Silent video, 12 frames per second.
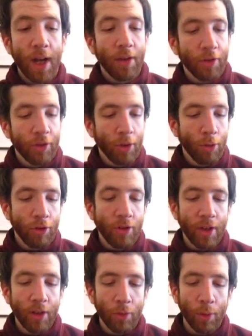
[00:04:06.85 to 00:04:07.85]
The solution
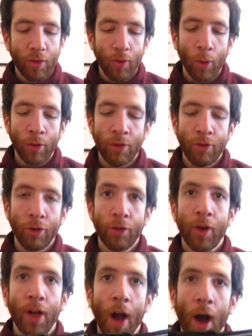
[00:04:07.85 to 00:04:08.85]
to this was, of course, to
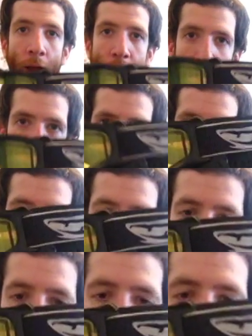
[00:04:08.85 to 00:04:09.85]
just cut the
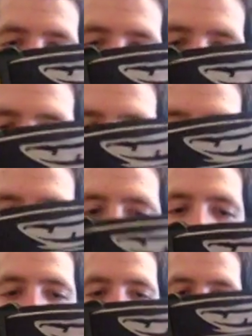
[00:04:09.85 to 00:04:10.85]
bottoms at the
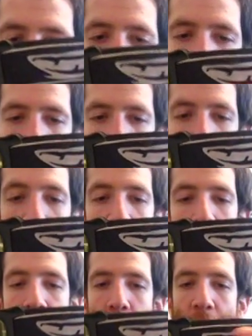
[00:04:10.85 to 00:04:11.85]
ear, essentially,
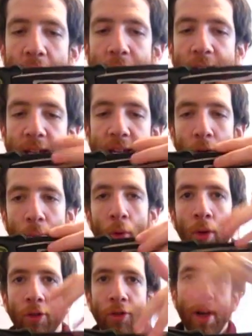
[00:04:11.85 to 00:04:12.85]
so that the ear
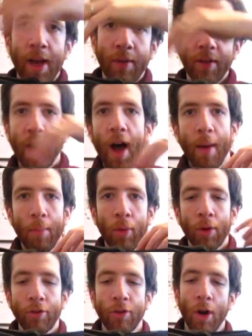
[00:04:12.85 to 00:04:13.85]
portion and the top
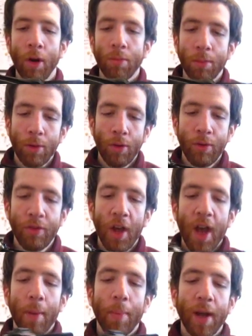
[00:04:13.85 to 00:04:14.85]
portion are removed,
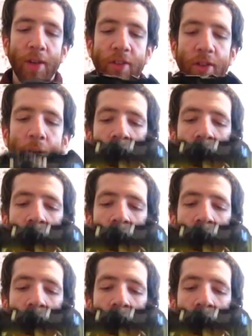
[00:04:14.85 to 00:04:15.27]
but I still